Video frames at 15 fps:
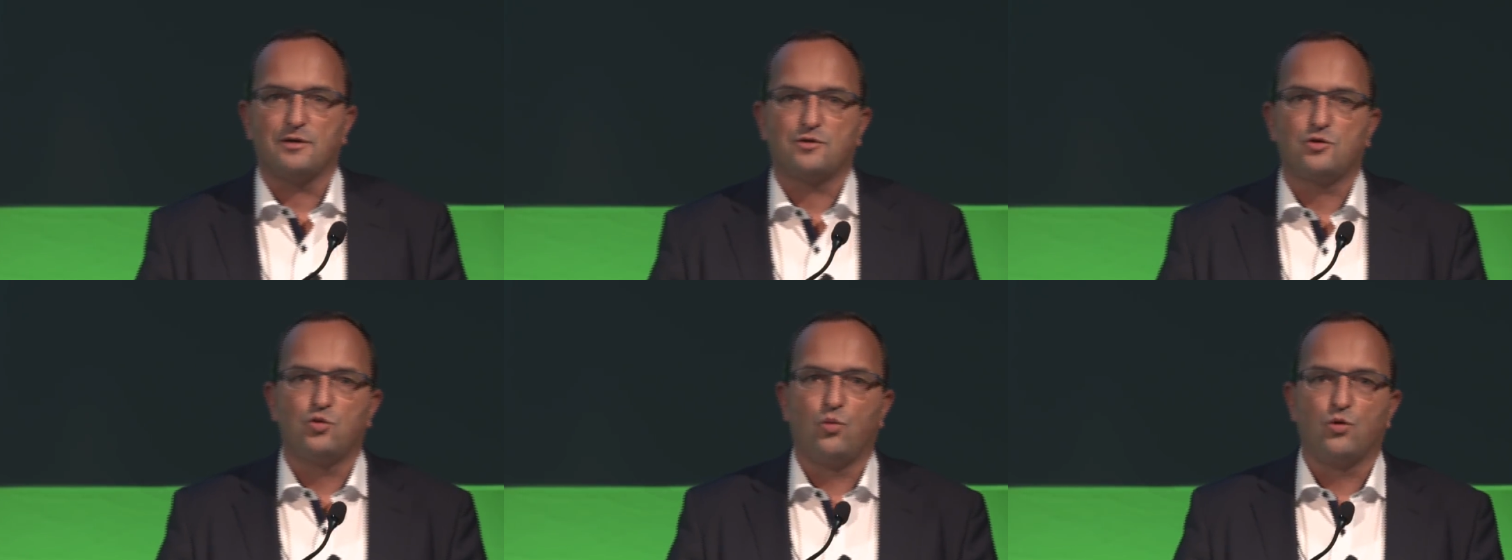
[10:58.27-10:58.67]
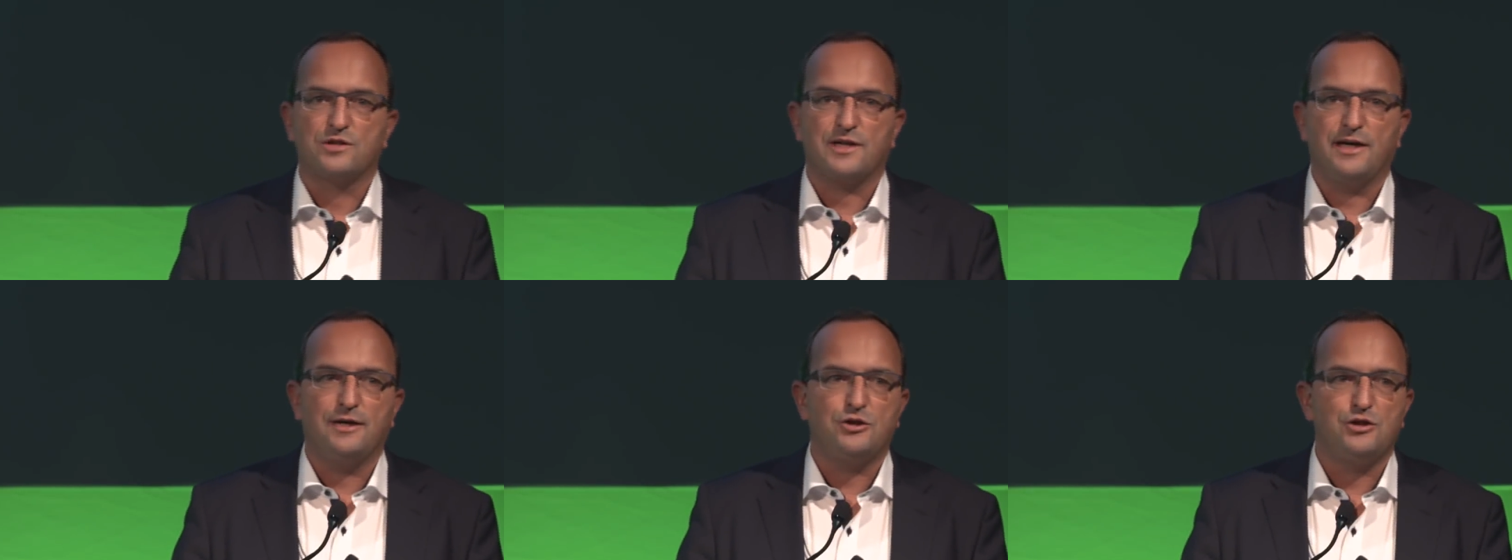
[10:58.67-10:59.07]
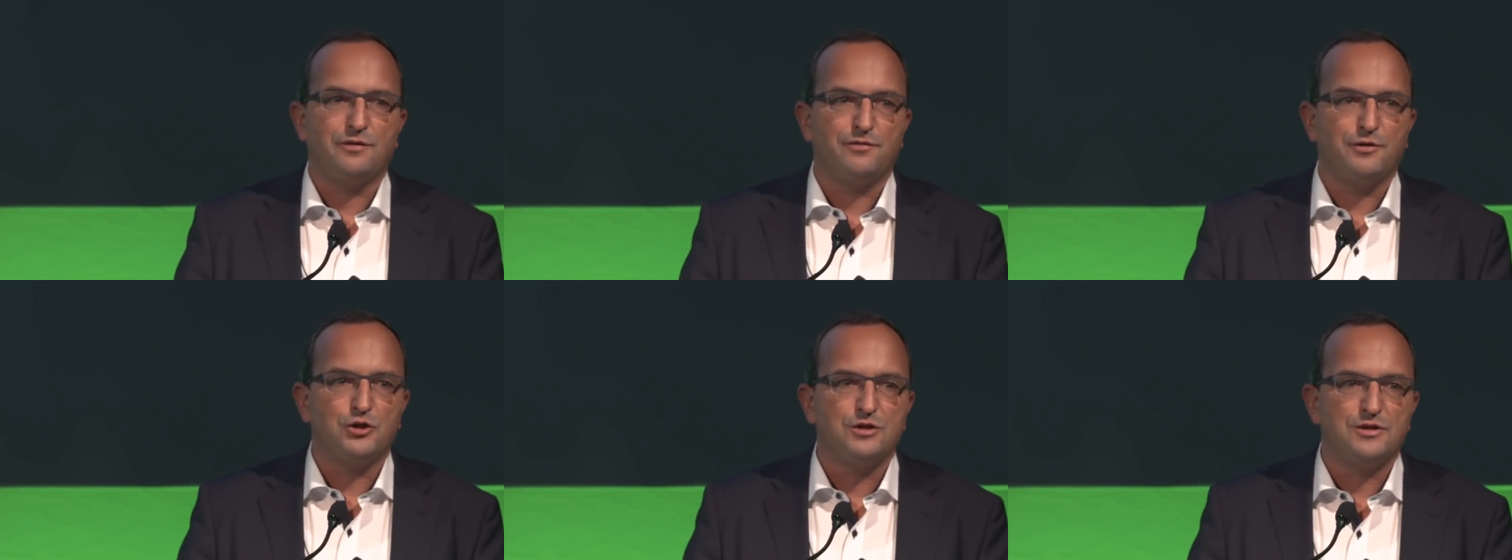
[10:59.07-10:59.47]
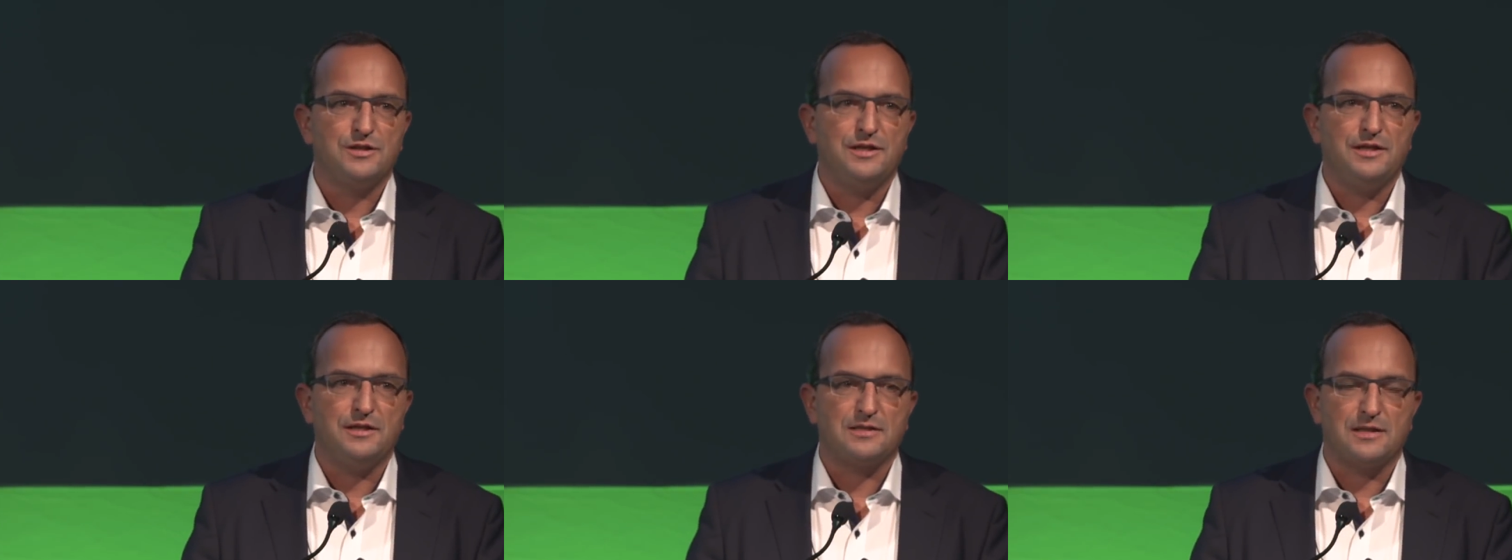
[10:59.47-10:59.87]
towards energy
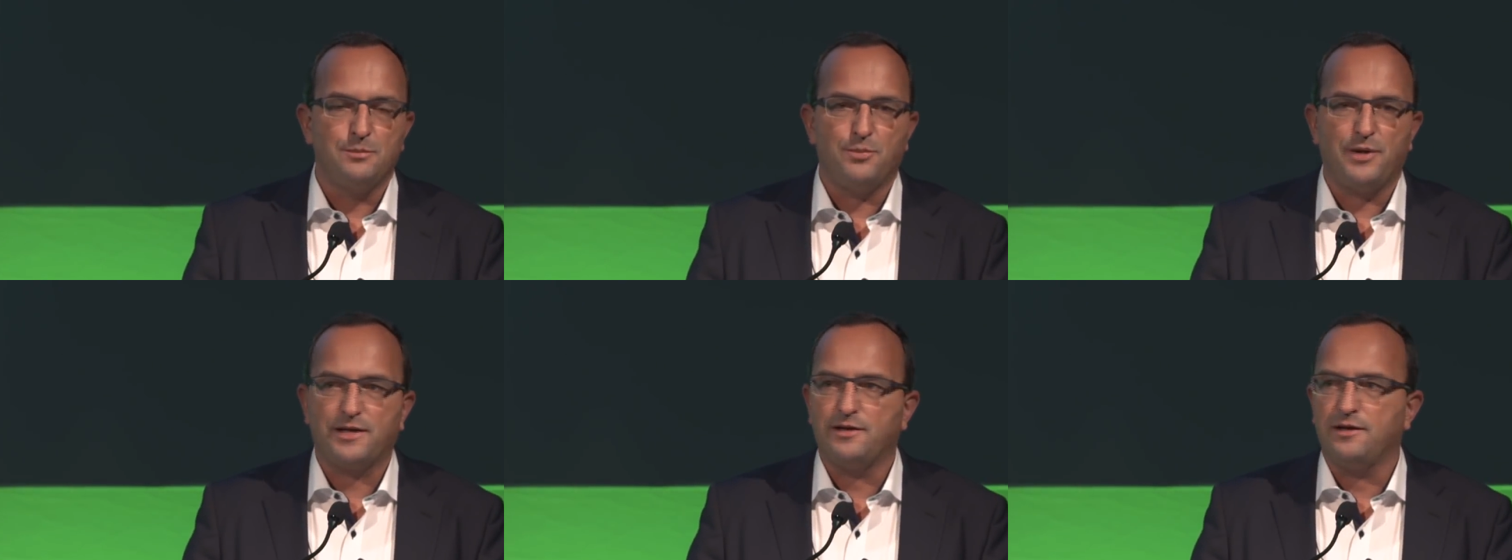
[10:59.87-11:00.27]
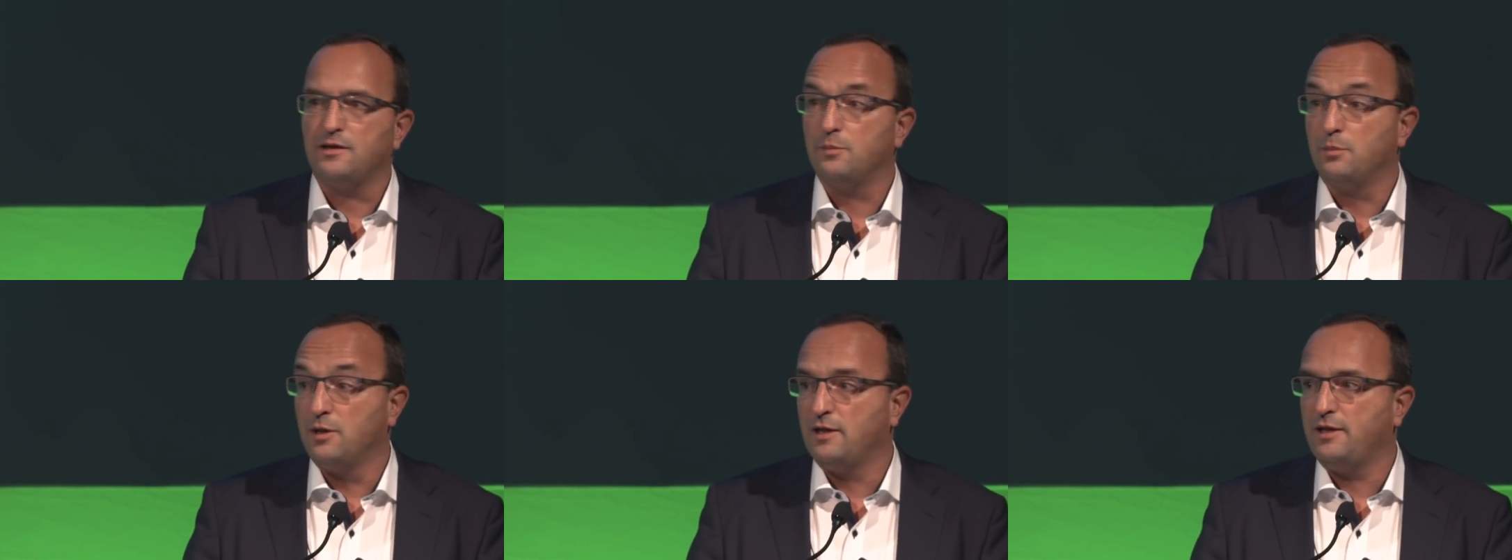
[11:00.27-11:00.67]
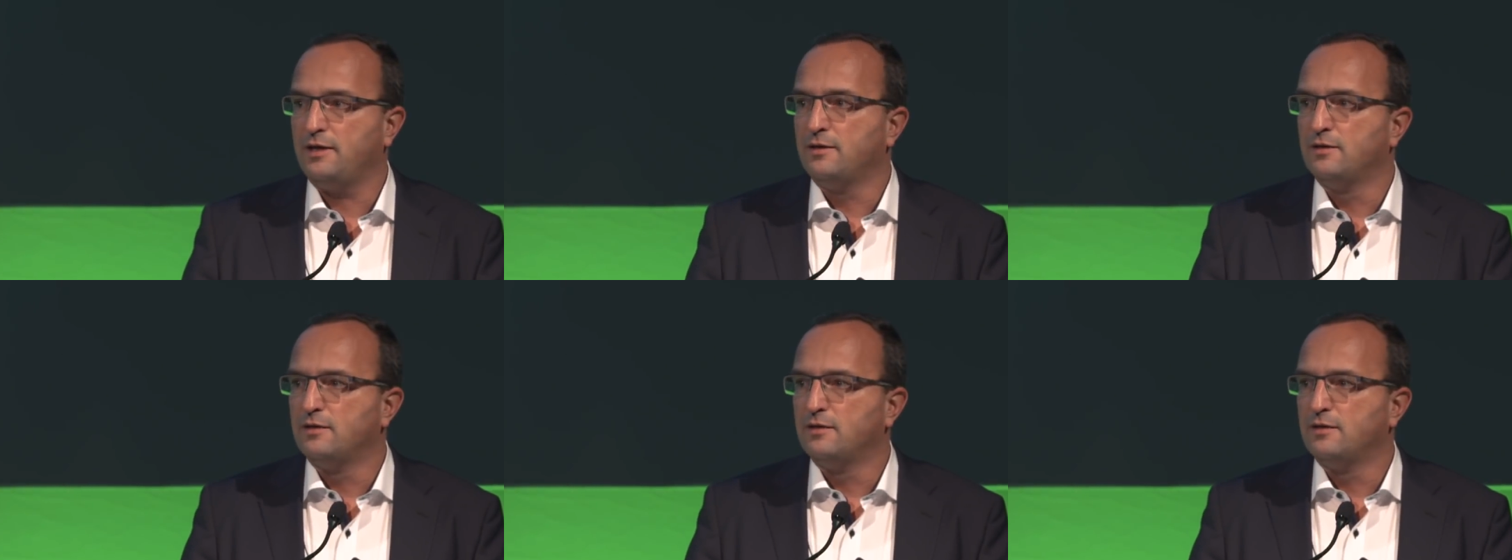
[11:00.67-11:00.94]
efficiency is impacting the building